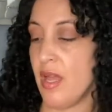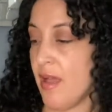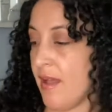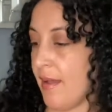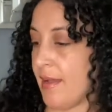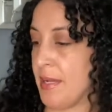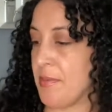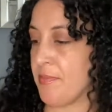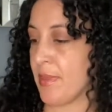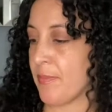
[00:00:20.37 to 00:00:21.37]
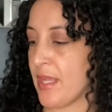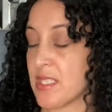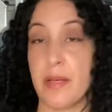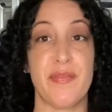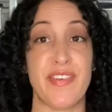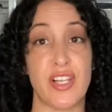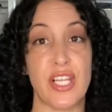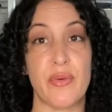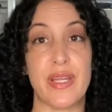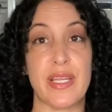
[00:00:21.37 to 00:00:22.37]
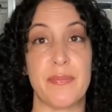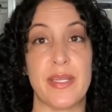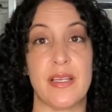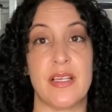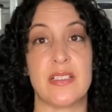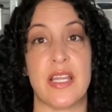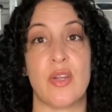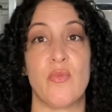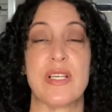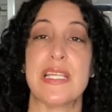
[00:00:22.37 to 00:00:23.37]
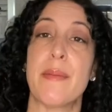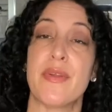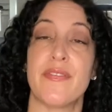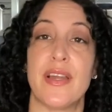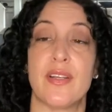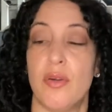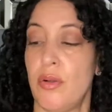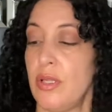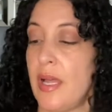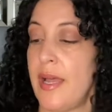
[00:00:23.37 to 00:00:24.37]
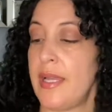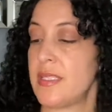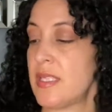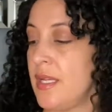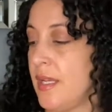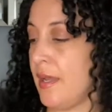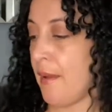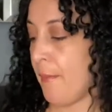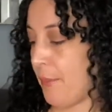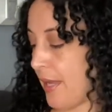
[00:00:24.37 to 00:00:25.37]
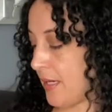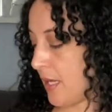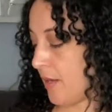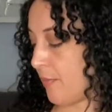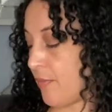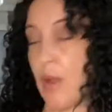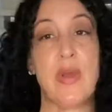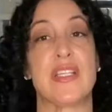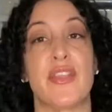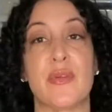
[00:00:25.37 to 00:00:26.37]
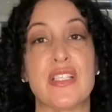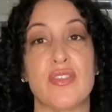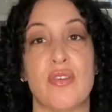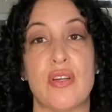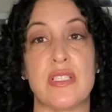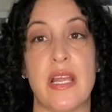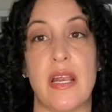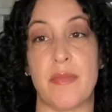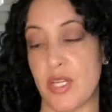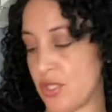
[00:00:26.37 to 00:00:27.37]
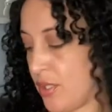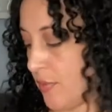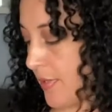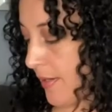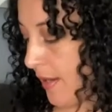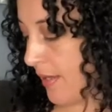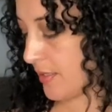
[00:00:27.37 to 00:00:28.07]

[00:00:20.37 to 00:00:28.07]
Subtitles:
It's gonna be fairly quick because I wasn't able to find a whole lot, but I went to 3 stores and I'm gonna show you what I got.